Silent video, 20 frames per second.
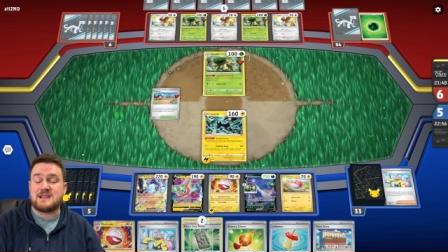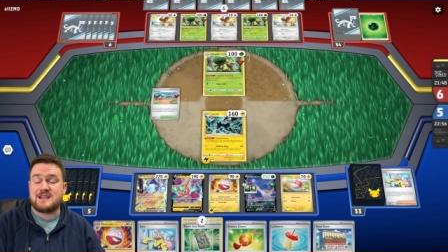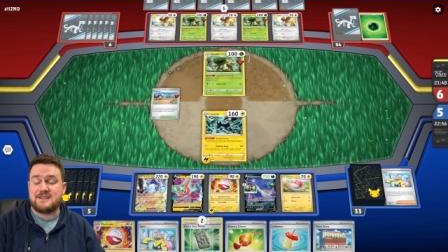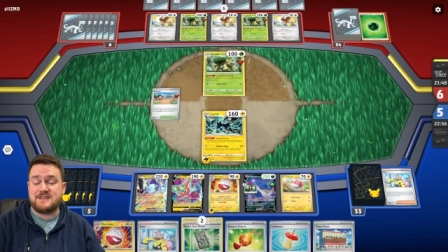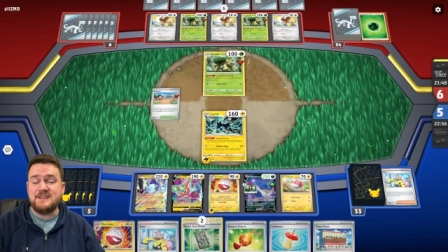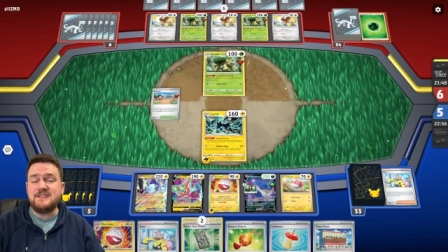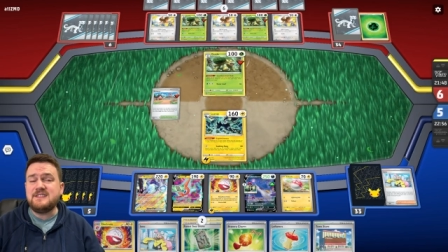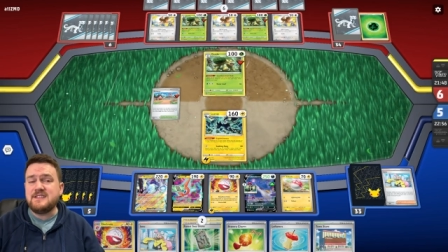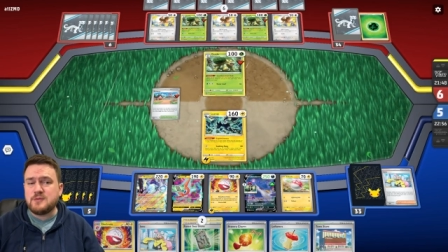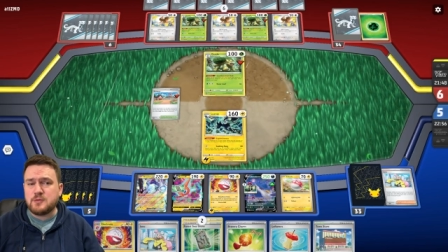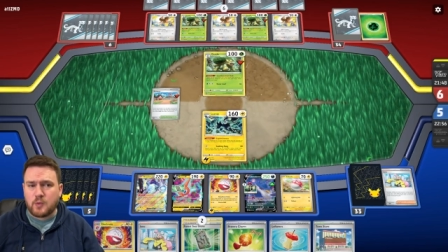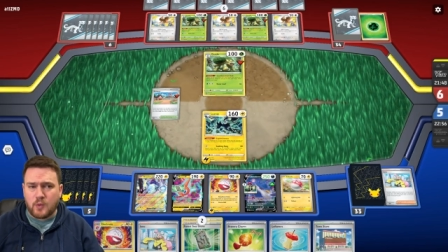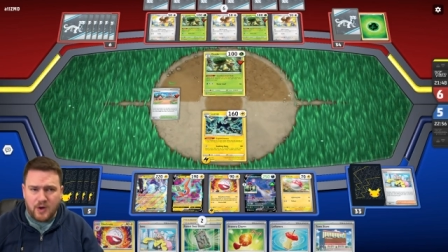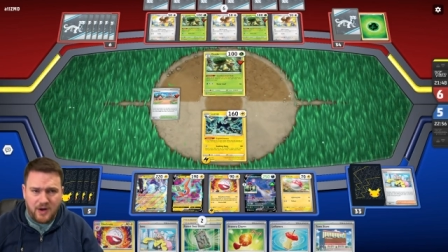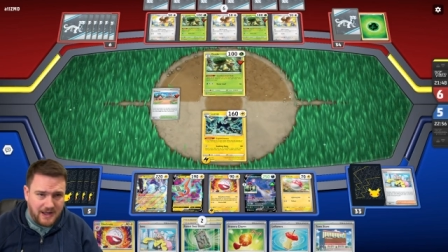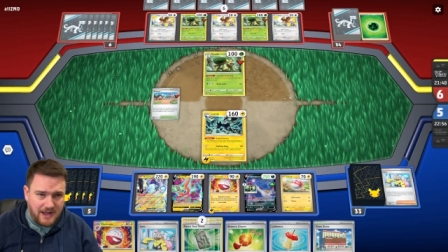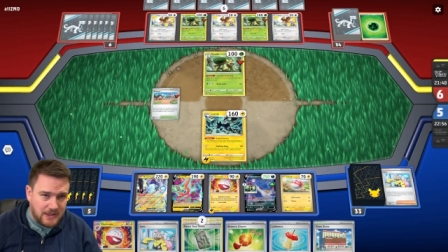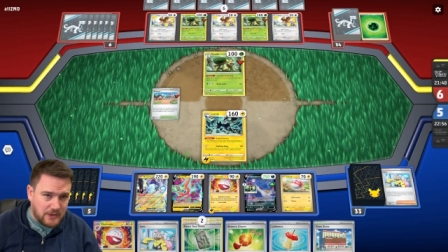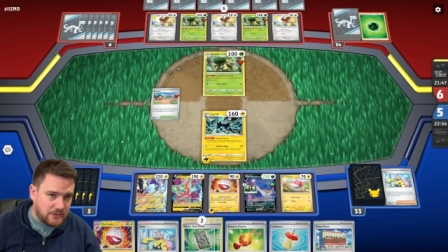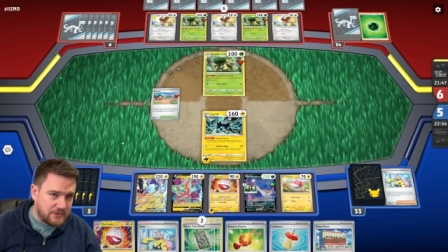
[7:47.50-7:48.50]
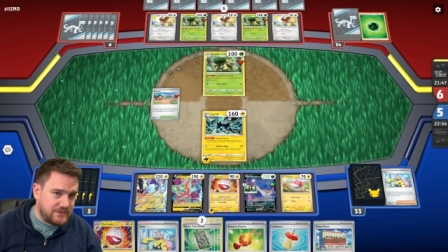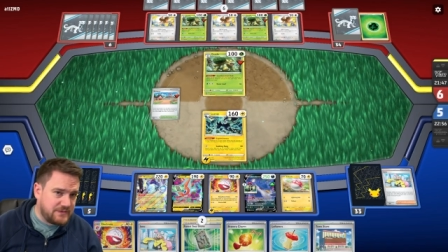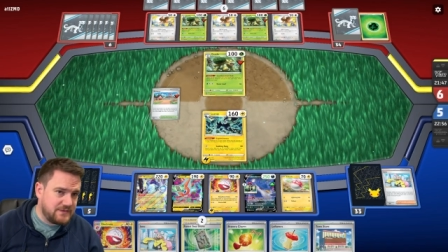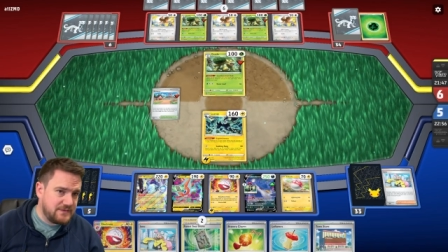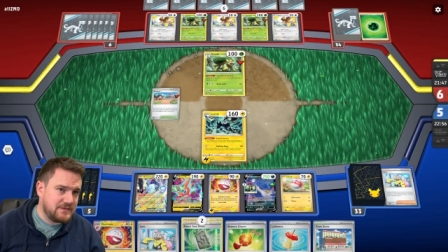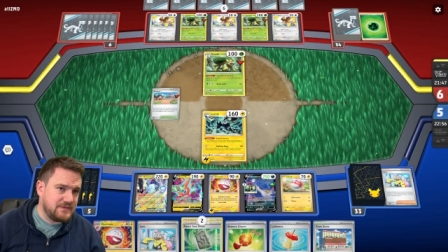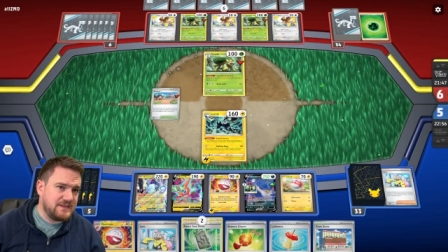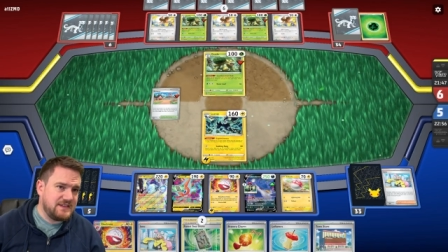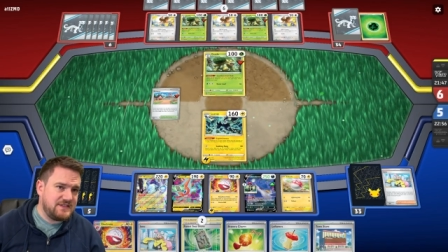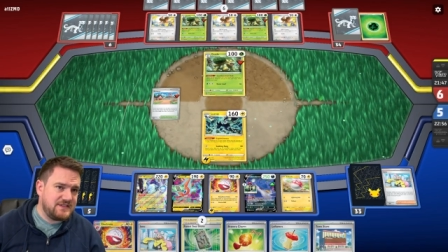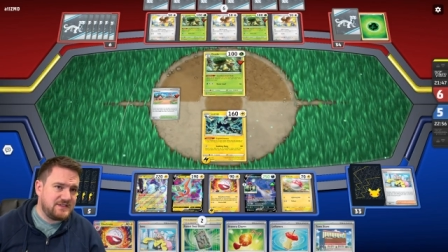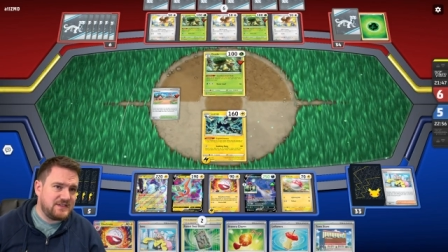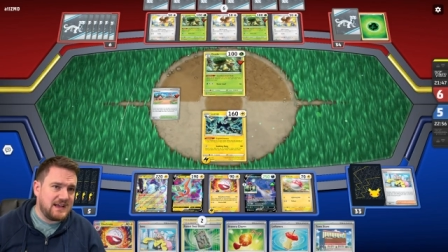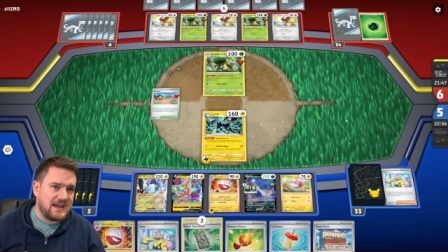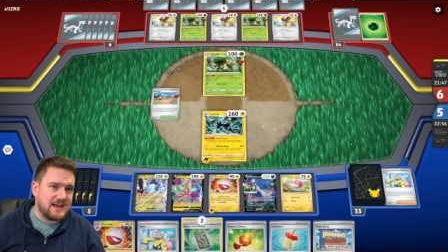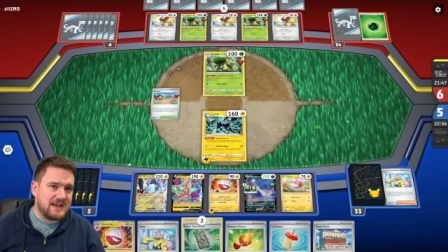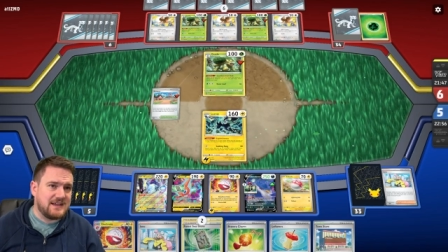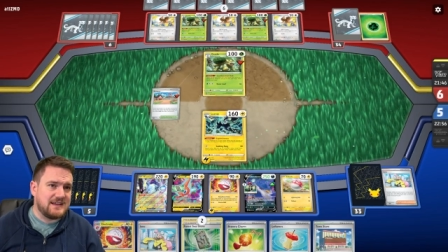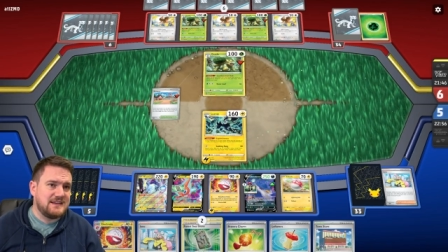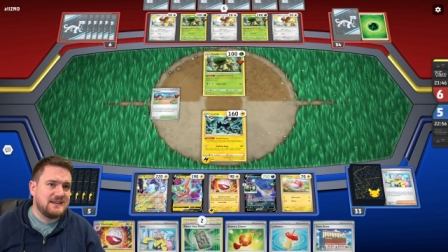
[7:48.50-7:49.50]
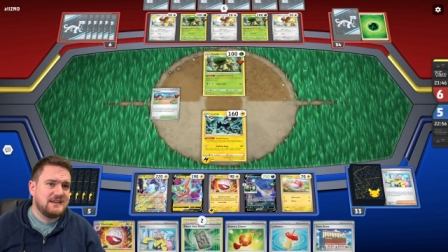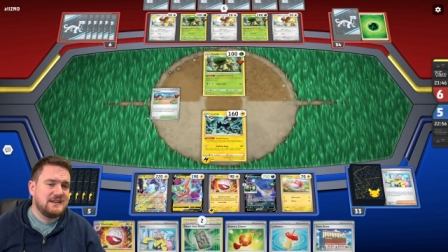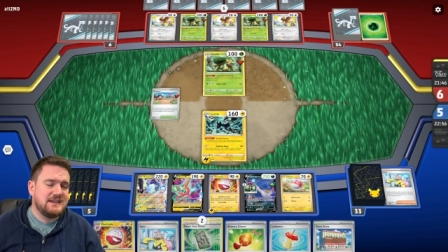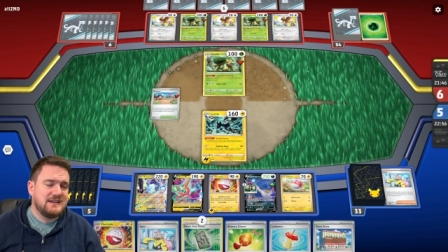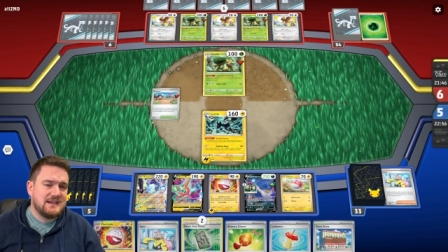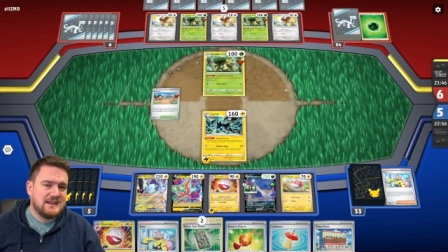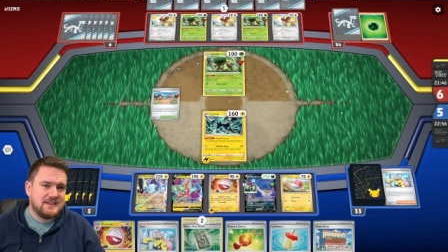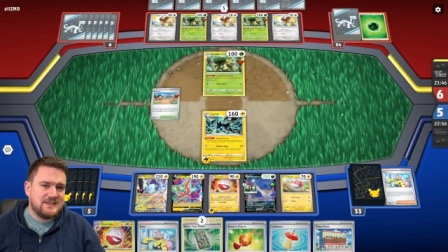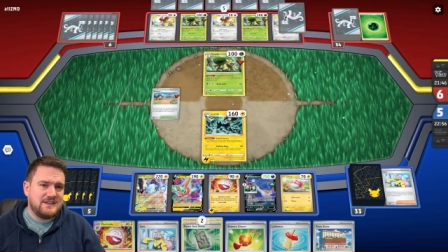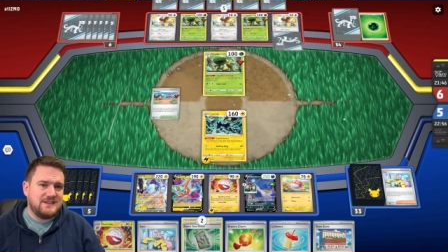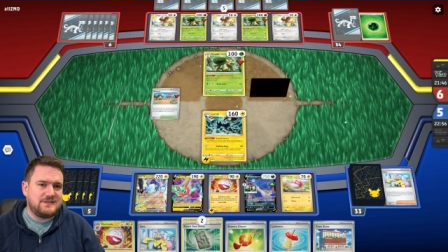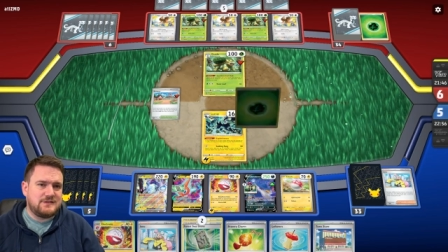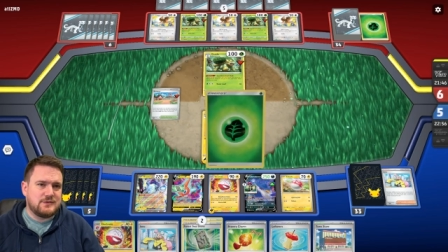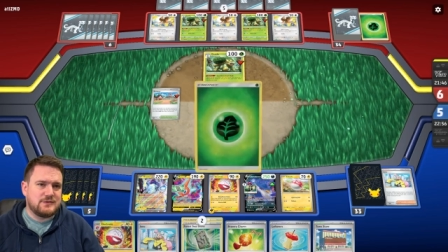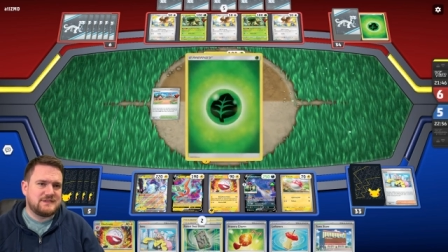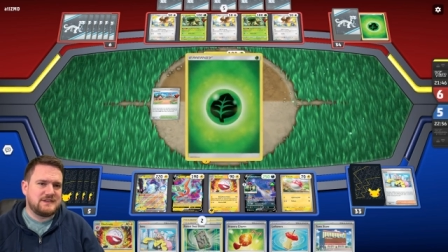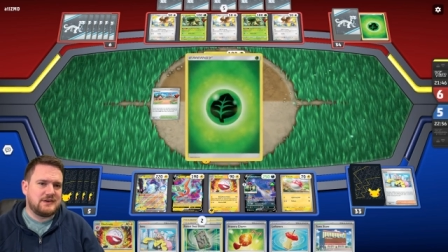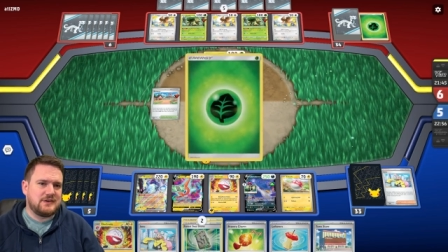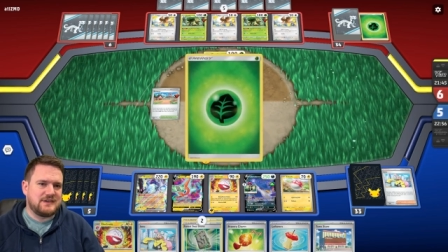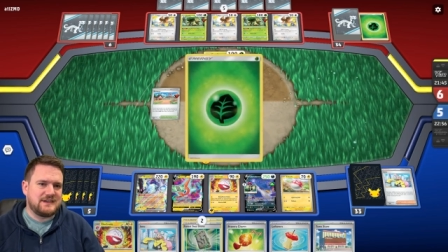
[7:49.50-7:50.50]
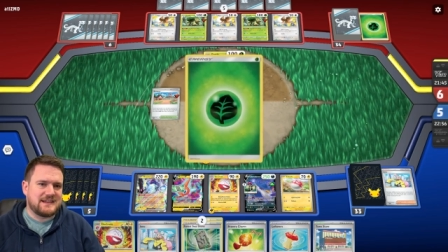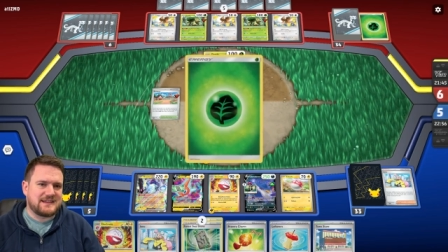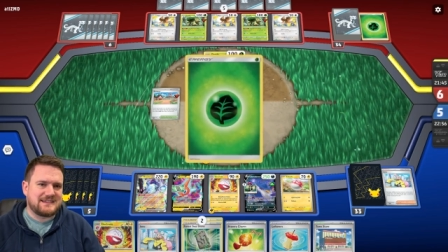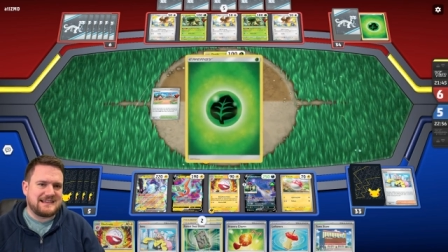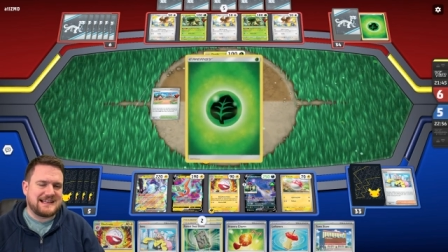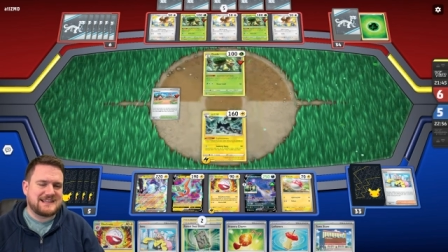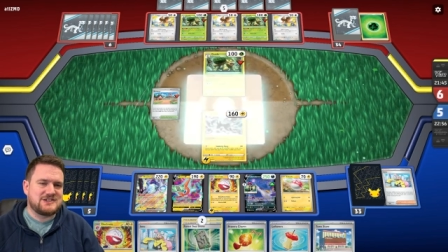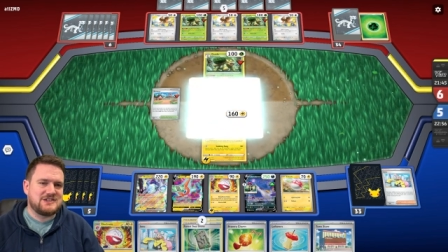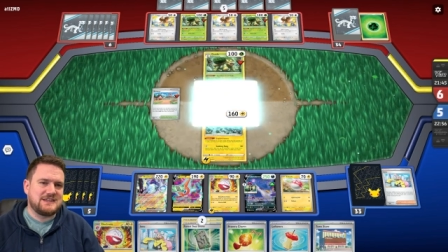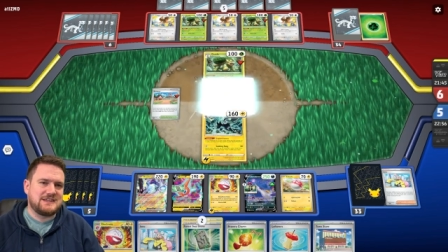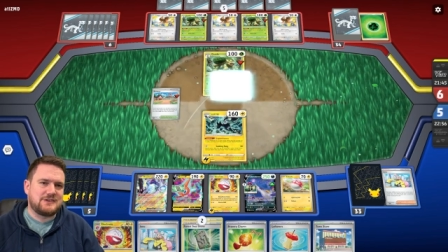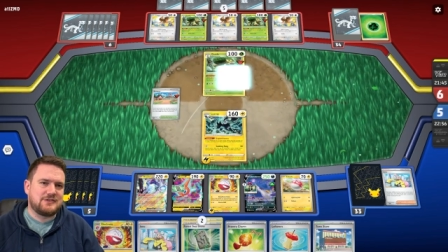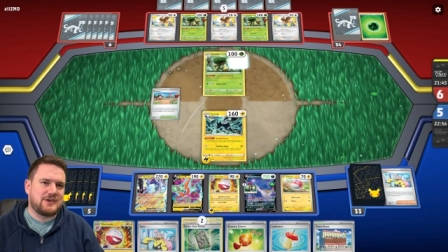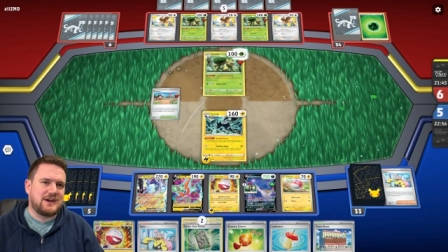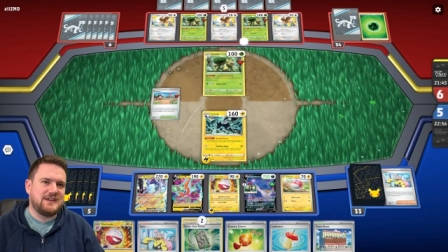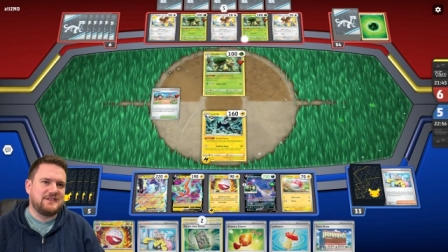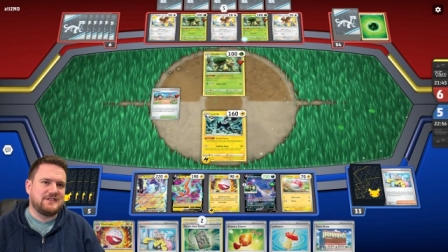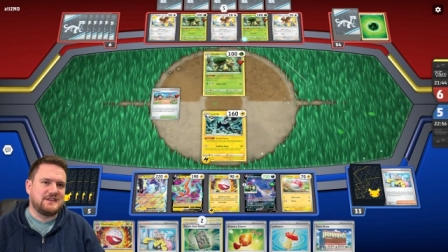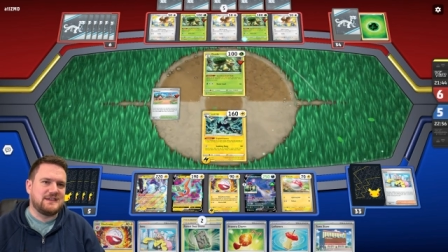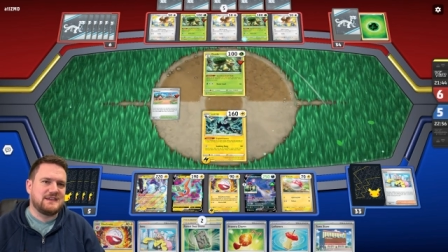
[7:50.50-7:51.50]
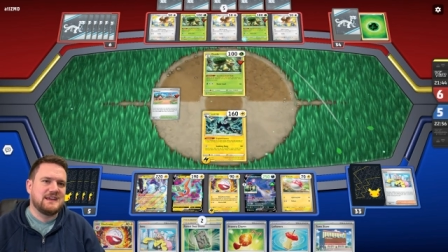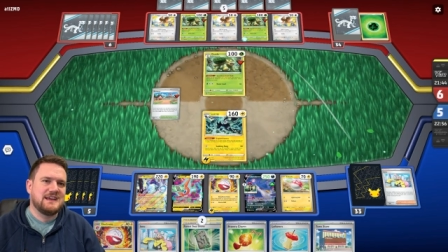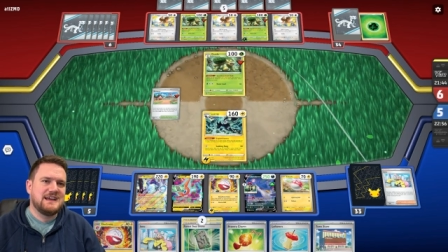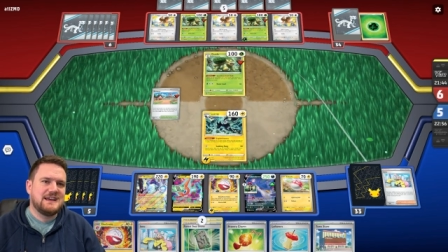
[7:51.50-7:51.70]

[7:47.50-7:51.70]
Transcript: This is wild. This, uh, this Torterra deck's actually crazy.